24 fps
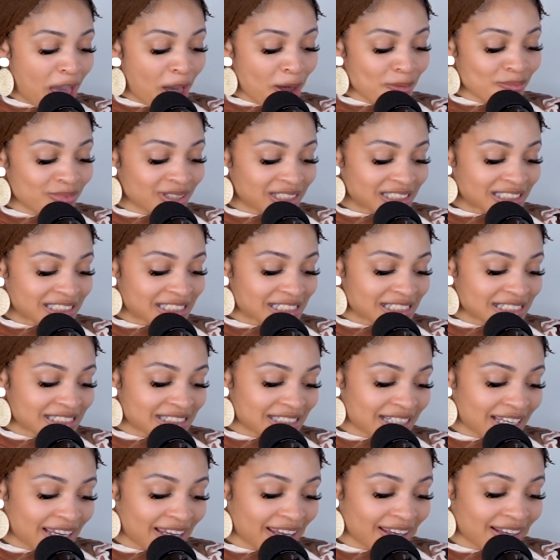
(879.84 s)
But she
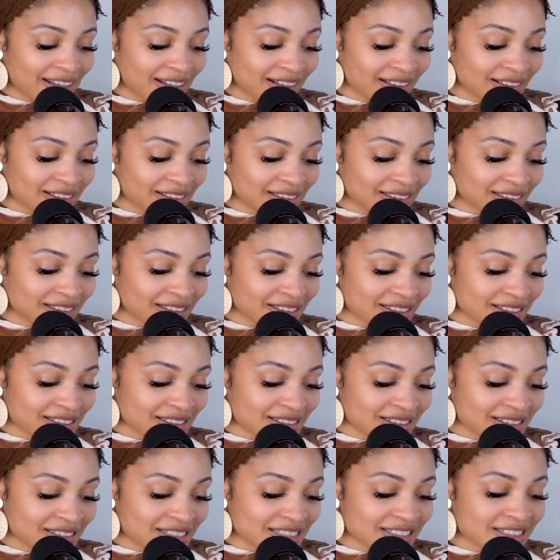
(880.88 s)
said,
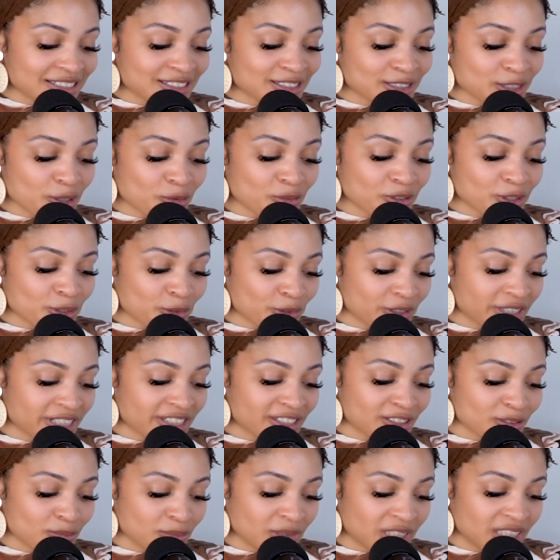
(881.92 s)
"This is so annoying
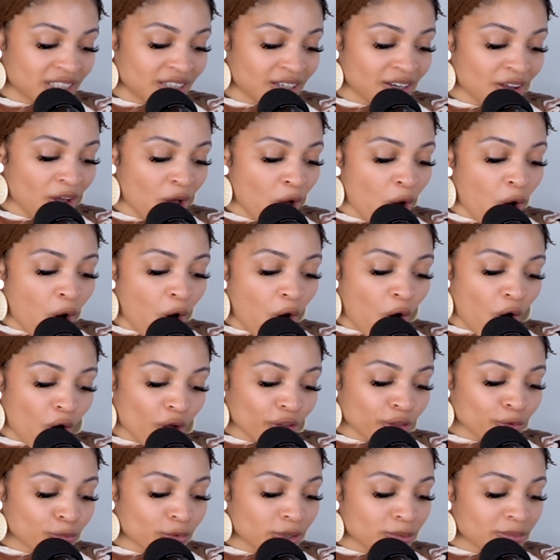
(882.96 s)
to me. all
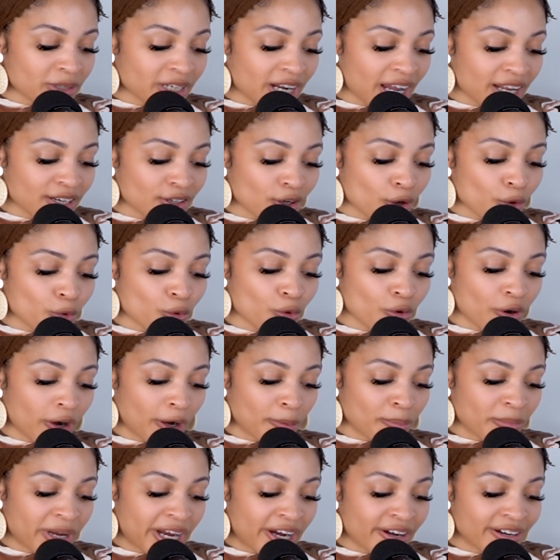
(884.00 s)
the women I know who are
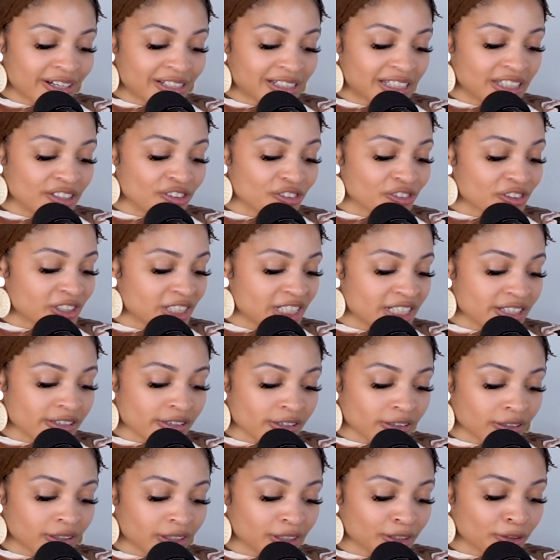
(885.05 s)
married getting cheated
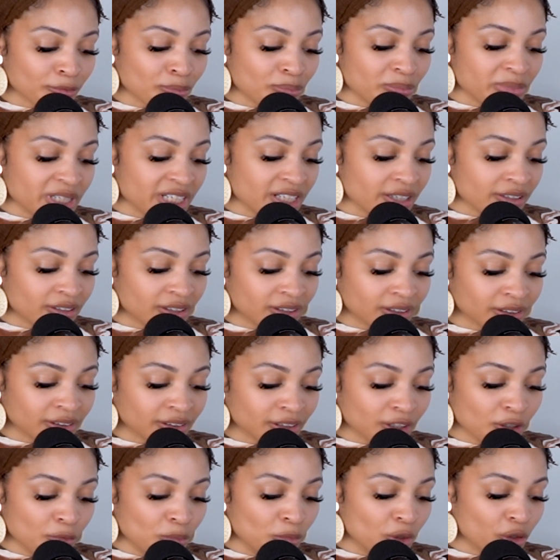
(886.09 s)
on, beat on,
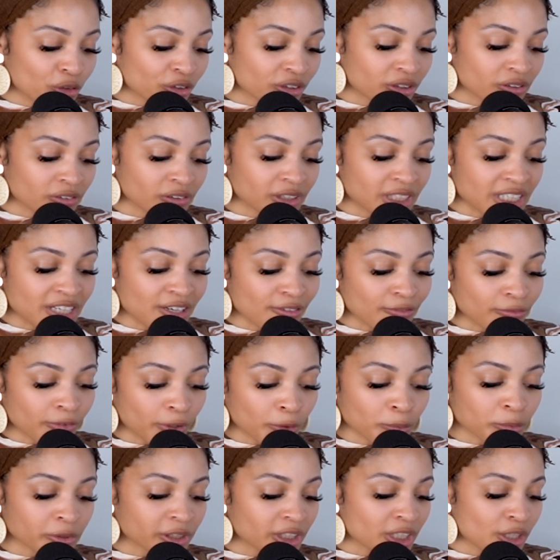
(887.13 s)
emotionally and
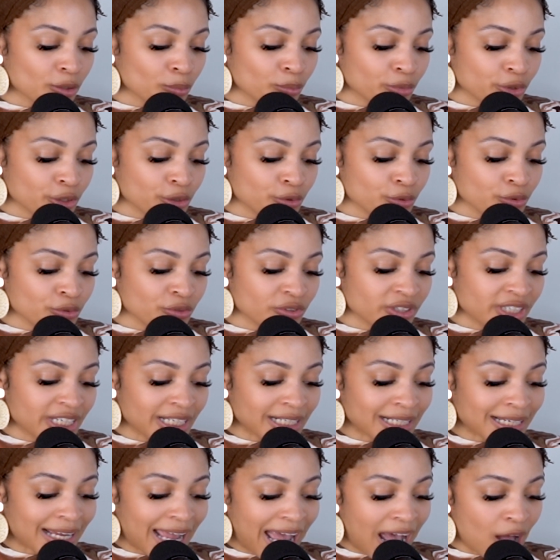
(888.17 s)
verbally abused,
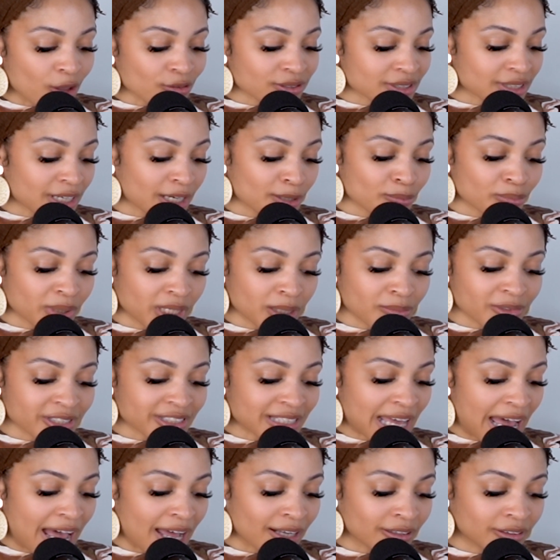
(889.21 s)
getting outside babies
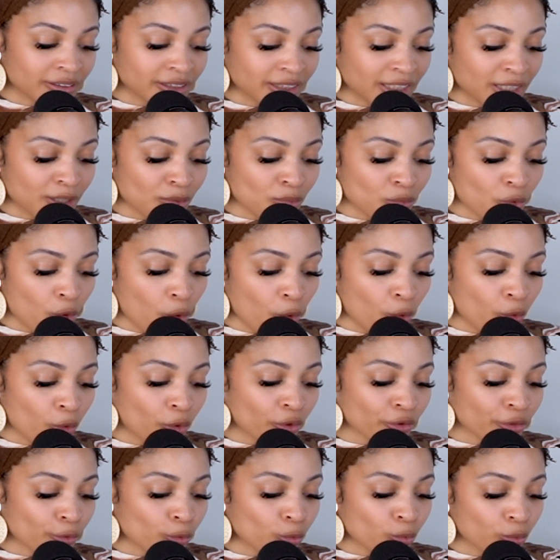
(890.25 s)
had on them,
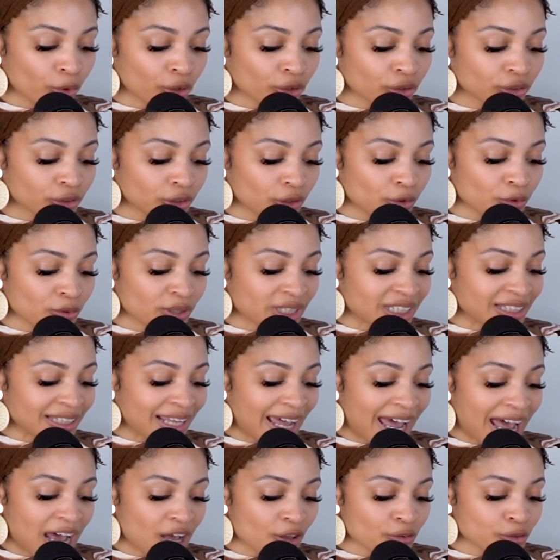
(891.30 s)
or the workload in the
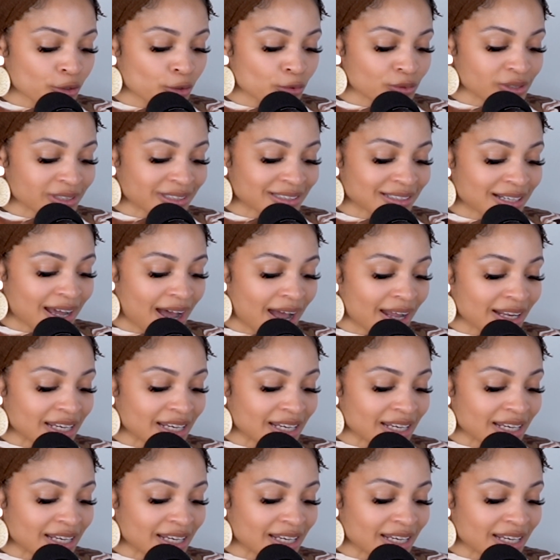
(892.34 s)
household is not